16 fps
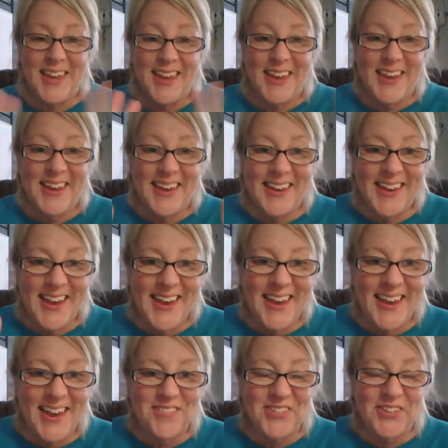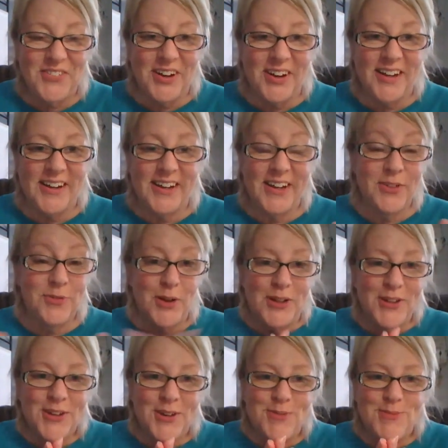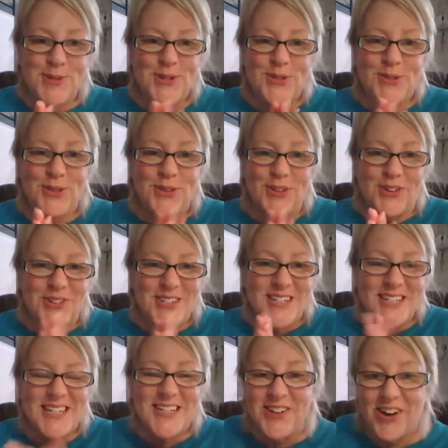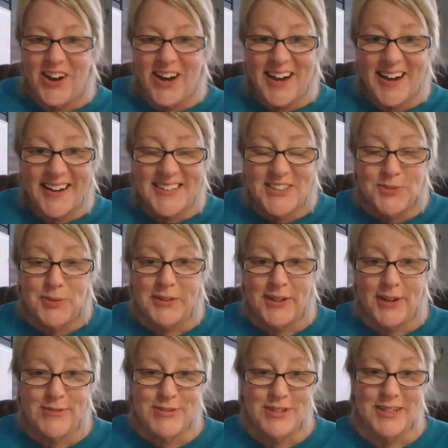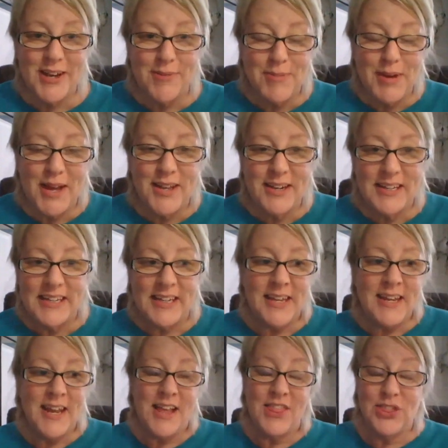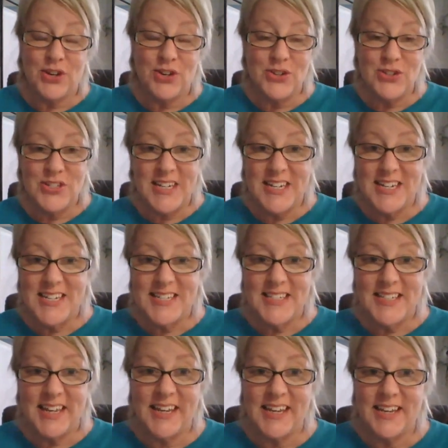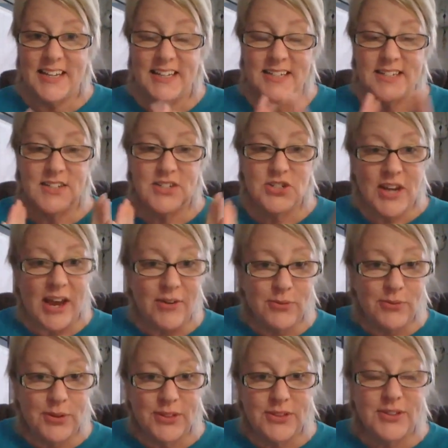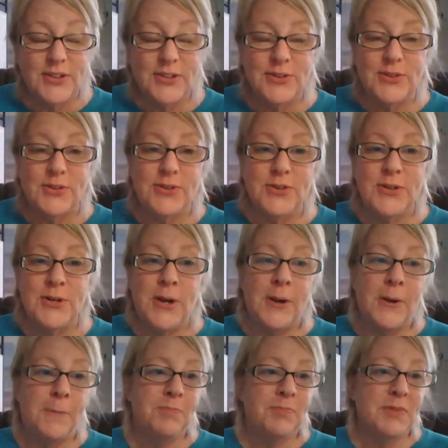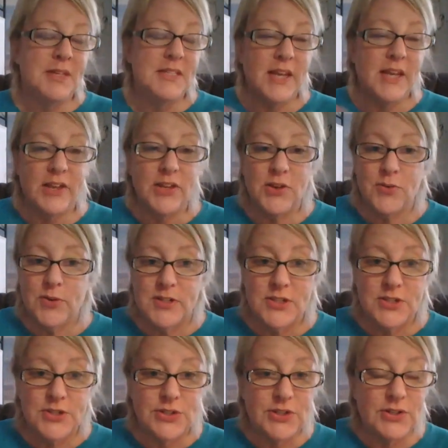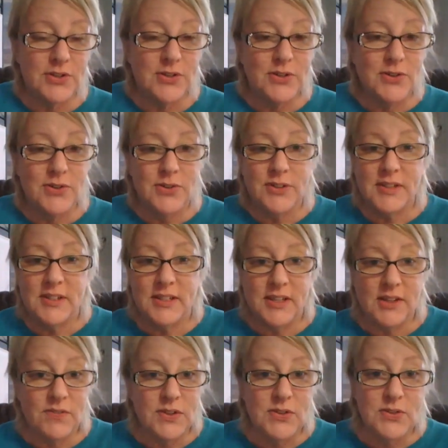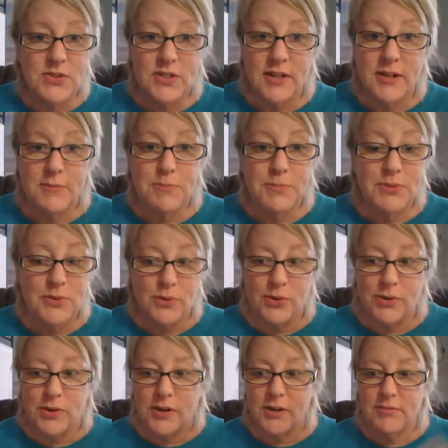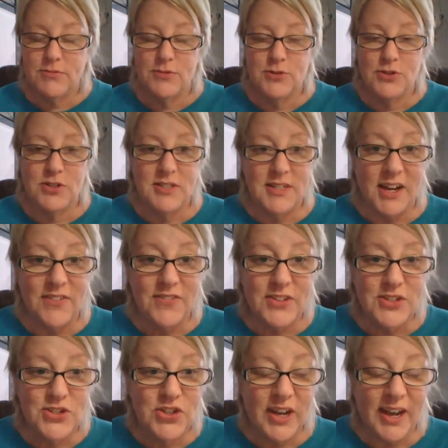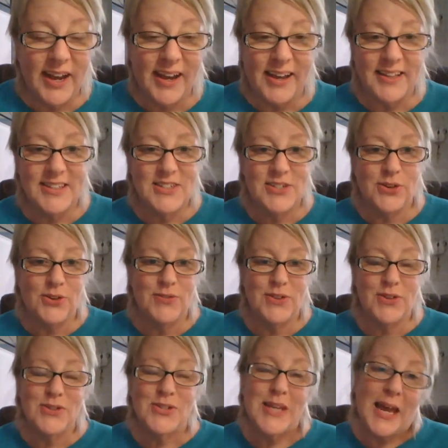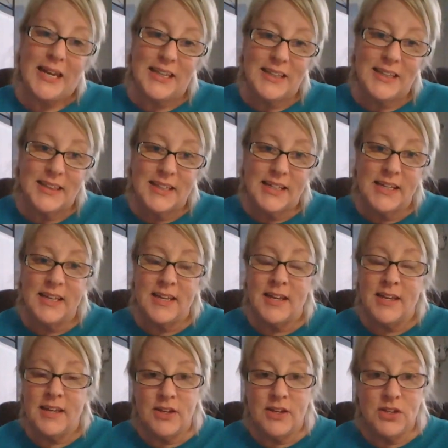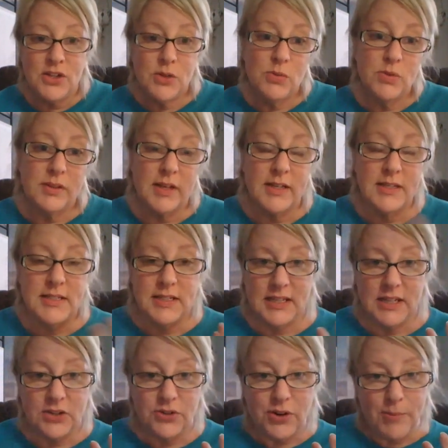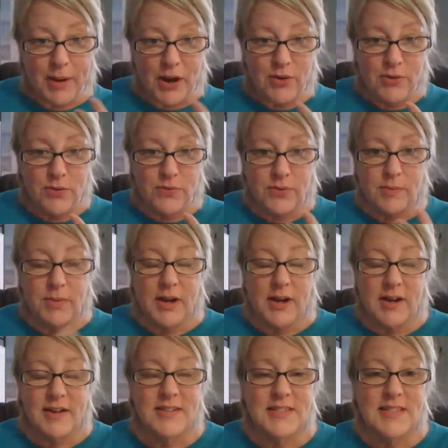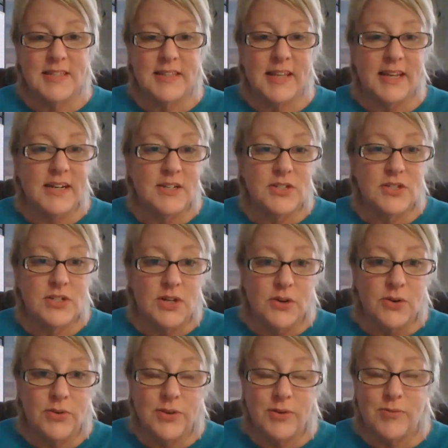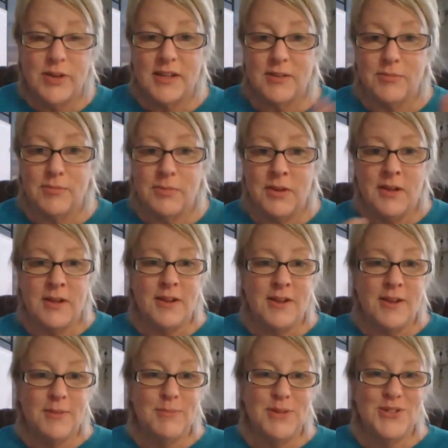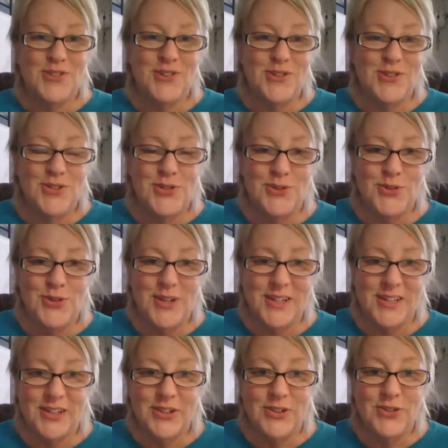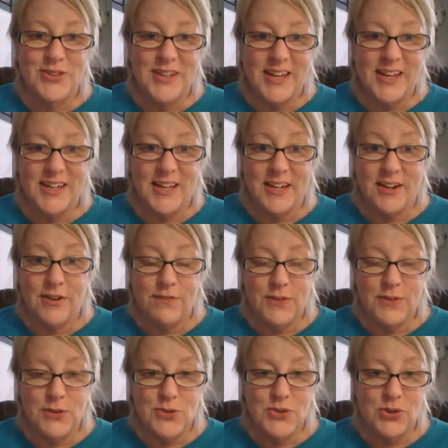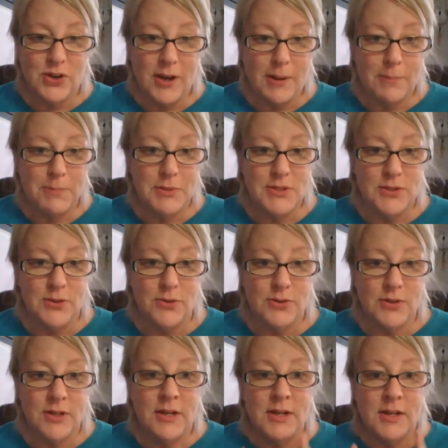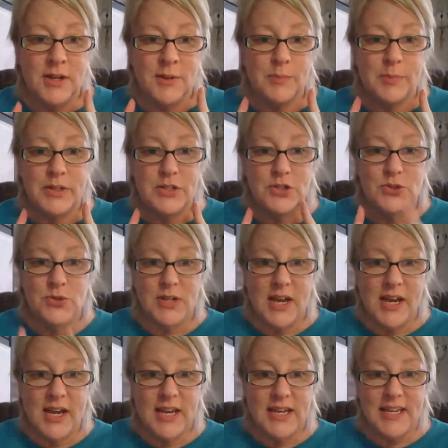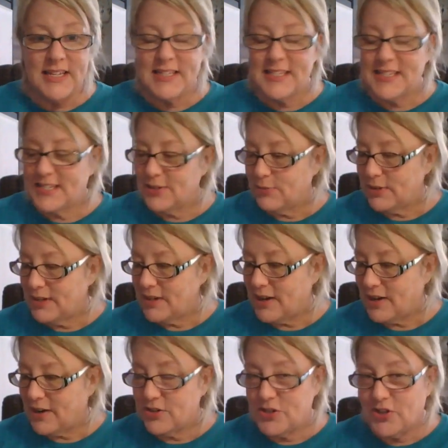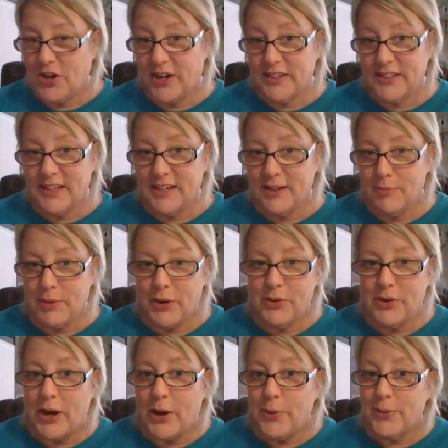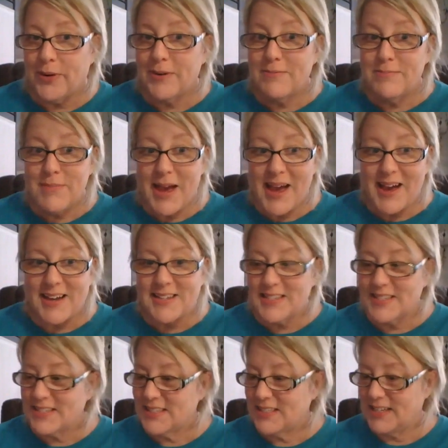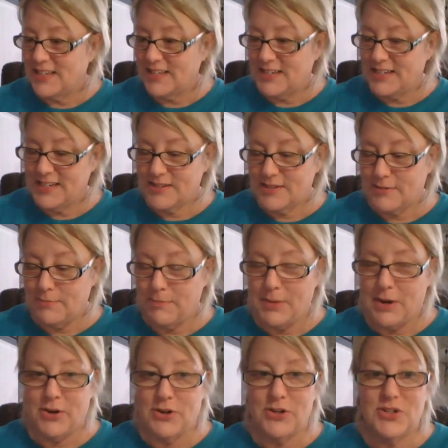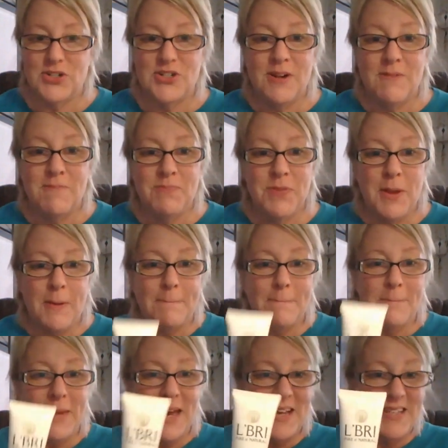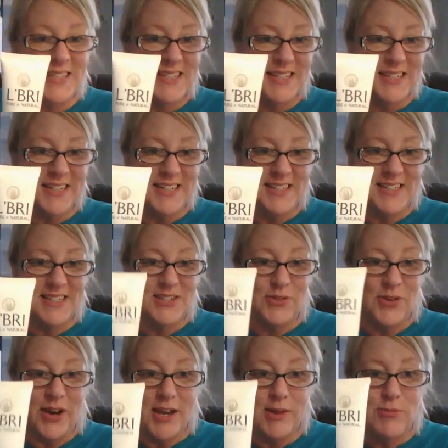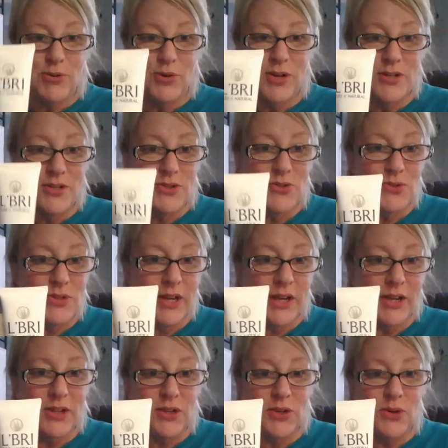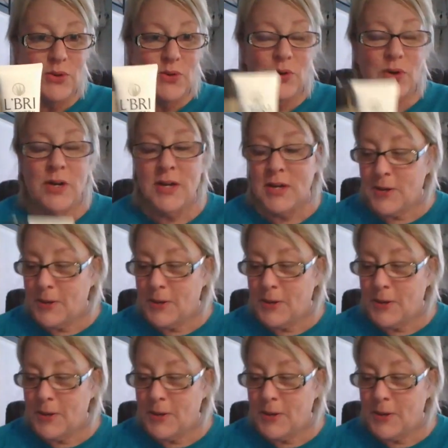Hey, hey, everyone. Welcome to Thursday Talks. We love to come on Thursdays and chat with you, tell you what's new, give you tips, or just have a chat. So, if there's anything you would like to hear about from us, let us know, and we can be sure to include that in a future episode. But tonight, we are talking about our mask. It is March Maskness. So, I'm going to tell you